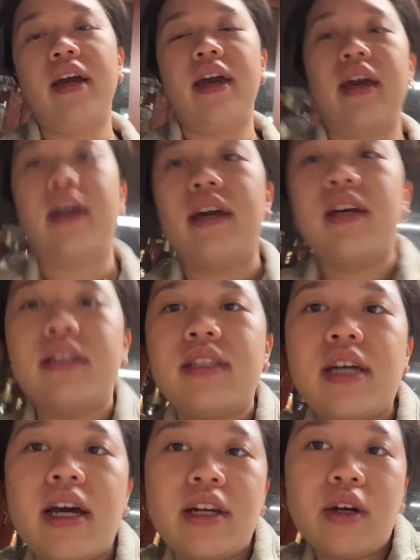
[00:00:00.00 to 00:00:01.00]
and
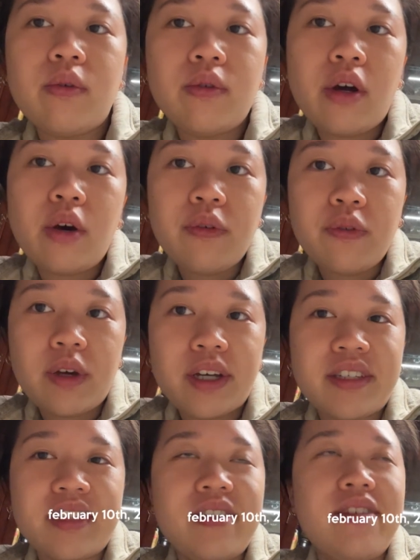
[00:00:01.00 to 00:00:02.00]
I don't know if you
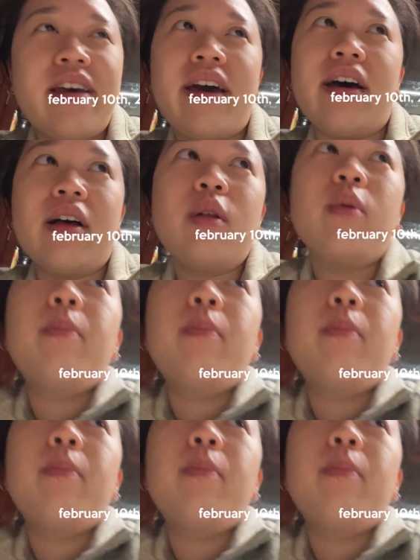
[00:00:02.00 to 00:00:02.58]
guys can tell